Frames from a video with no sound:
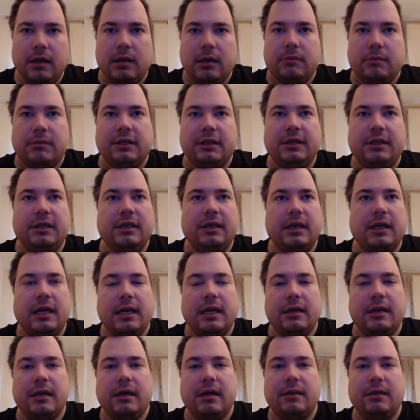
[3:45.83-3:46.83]
But
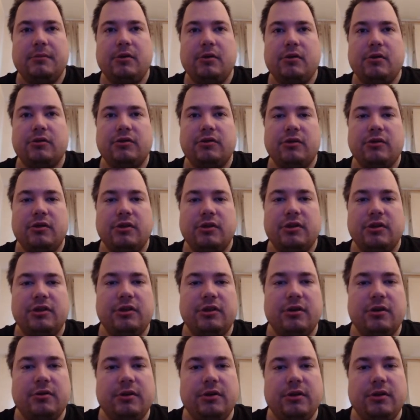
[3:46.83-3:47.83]
I'm also going to
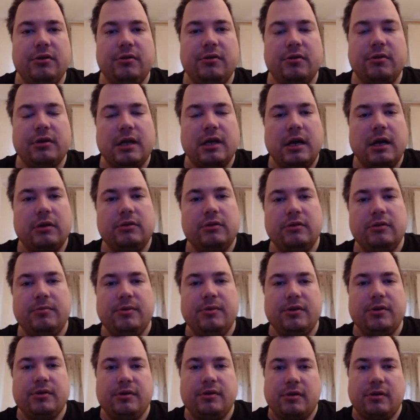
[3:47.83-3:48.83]
show you on how to
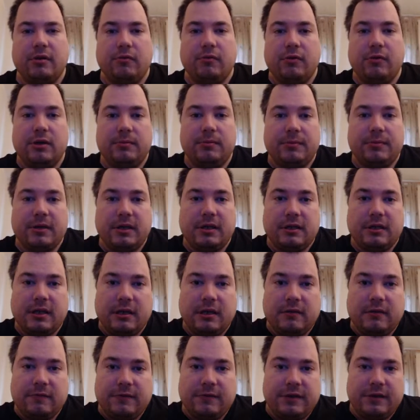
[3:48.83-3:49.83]
build a WordPress
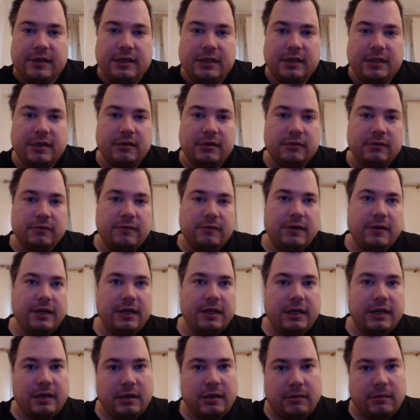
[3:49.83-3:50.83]
site for yourself, where you
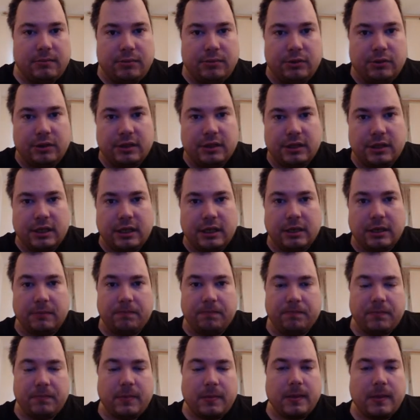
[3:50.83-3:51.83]
can put the
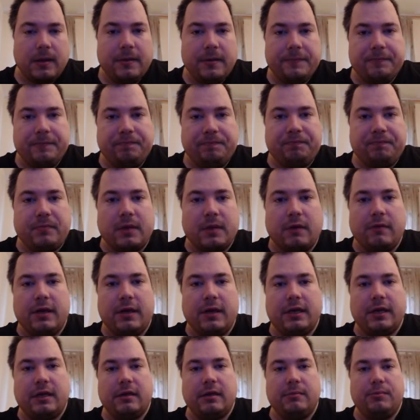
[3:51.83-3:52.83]

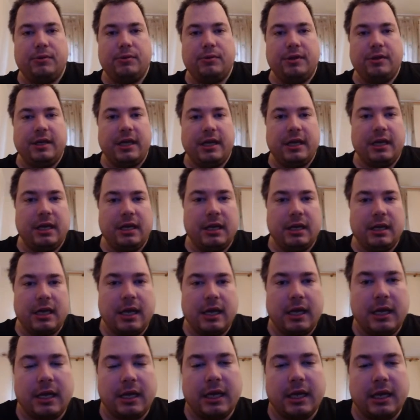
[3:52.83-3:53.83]
ADA
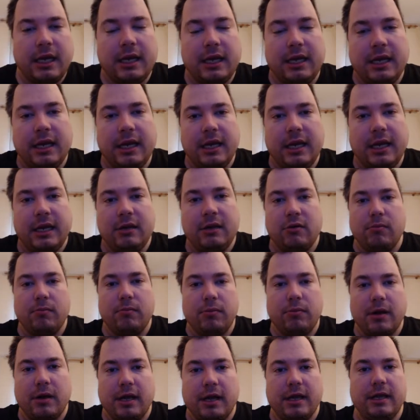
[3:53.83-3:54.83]

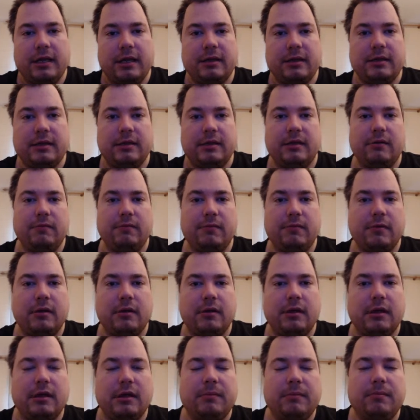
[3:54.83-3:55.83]
comply
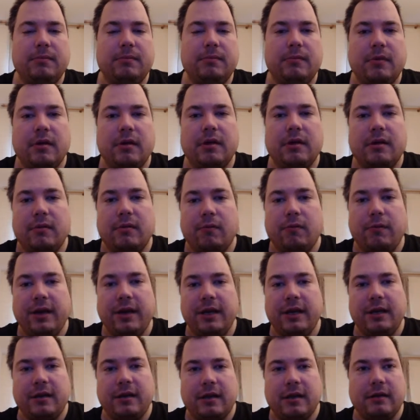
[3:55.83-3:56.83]

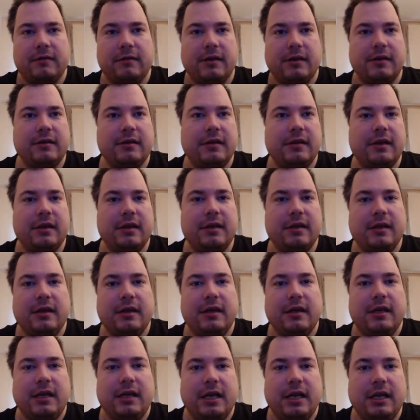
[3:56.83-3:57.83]
WIC, as I say,
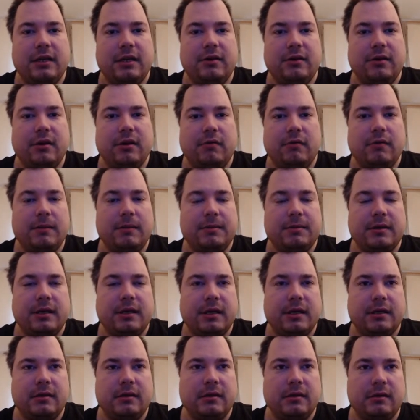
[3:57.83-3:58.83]
into your
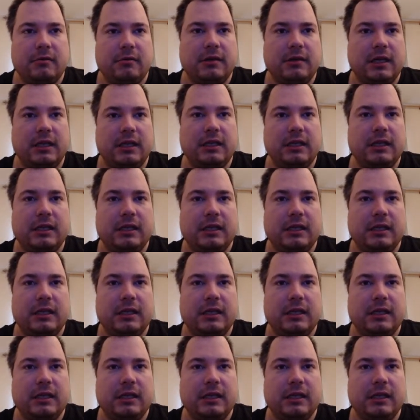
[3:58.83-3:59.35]
website. All right.